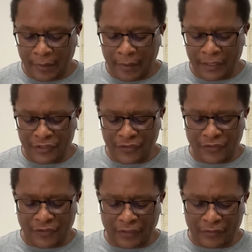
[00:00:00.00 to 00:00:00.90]
And
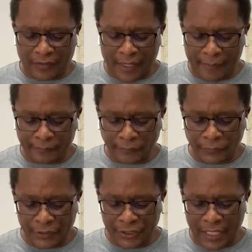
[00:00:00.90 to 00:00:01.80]
Jesus said unto them,
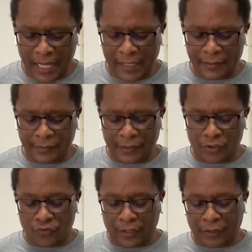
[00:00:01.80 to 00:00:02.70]
Ye shall indeed
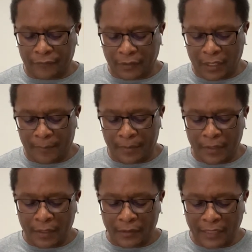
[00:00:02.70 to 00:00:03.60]
drink of the cup
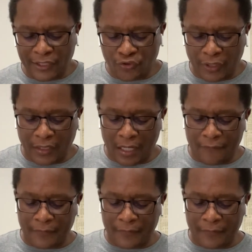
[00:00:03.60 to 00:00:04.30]
that I drink of,